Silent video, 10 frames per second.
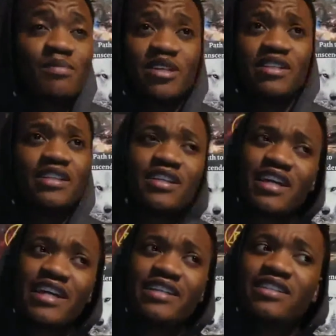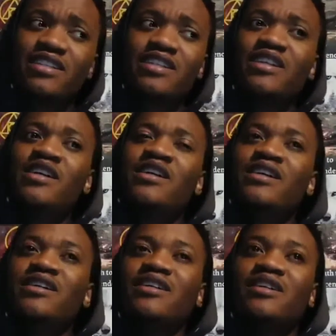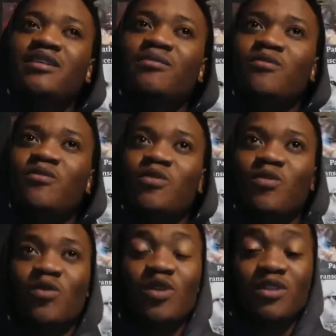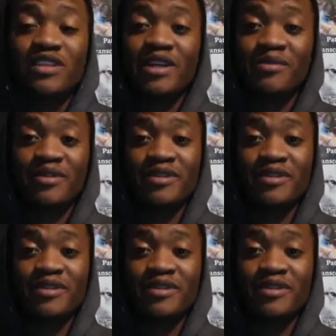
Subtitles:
especially the kind of world that